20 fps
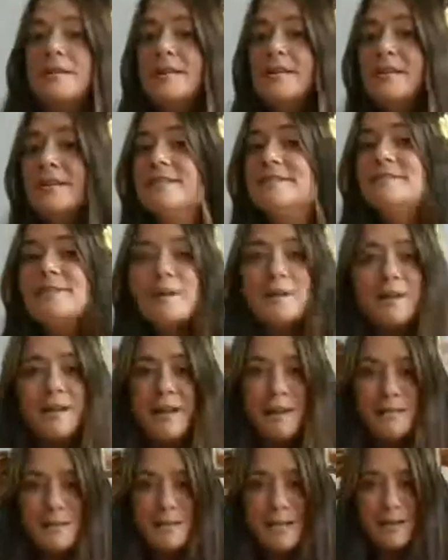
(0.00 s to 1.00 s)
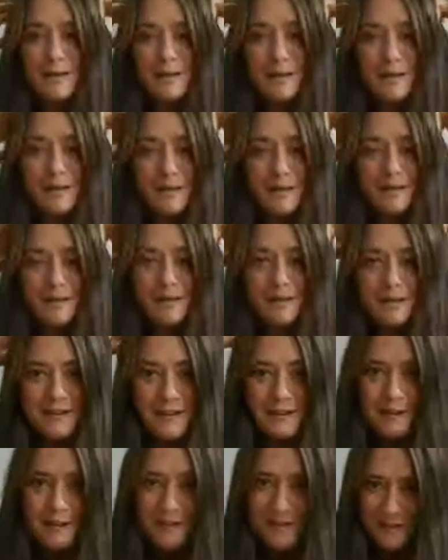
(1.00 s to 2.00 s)
It's totally up to you,
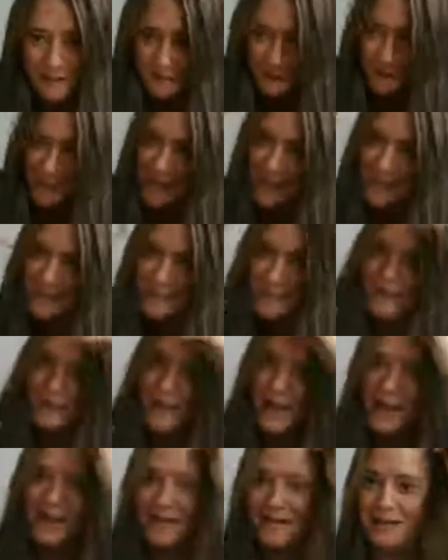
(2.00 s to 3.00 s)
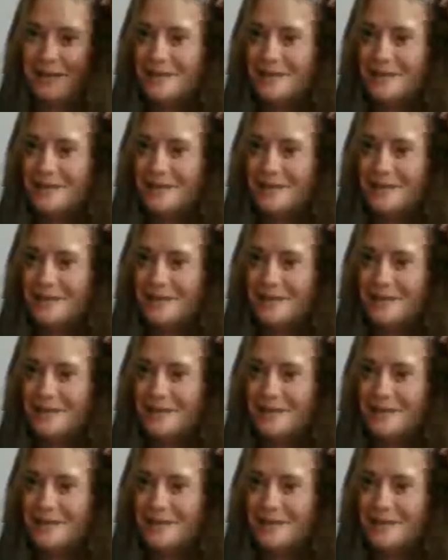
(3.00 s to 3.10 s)
minus the fact